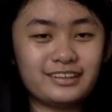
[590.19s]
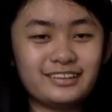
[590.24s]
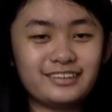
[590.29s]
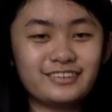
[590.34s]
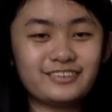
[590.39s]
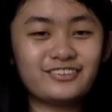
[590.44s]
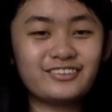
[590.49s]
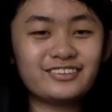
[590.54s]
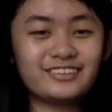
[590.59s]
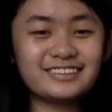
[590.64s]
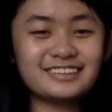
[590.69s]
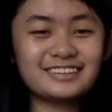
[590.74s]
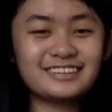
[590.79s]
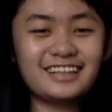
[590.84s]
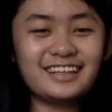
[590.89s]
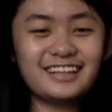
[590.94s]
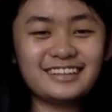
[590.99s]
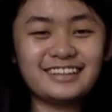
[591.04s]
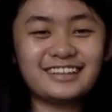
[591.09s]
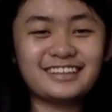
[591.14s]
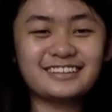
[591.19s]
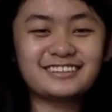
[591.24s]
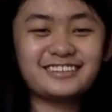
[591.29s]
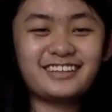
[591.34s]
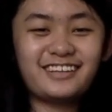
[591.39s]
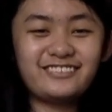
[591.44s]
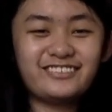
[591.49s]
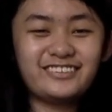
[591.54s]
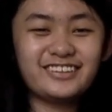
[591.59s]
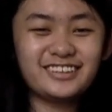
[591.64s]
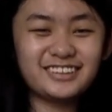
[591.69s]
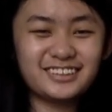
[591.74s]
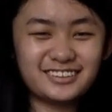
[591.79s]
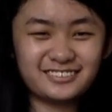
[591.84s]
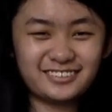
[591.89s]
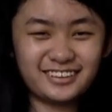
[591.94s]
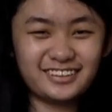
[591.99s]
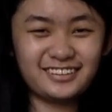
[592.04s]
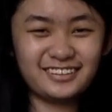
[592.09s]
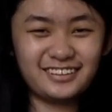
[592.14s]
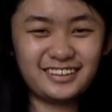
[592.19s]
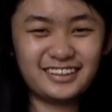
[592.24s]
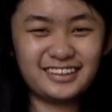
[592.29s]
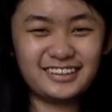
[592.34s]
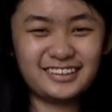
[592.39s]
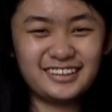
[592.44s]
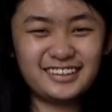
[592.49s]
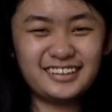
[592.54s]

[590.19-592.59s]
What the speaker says: Nor does lightning travel in a straight line.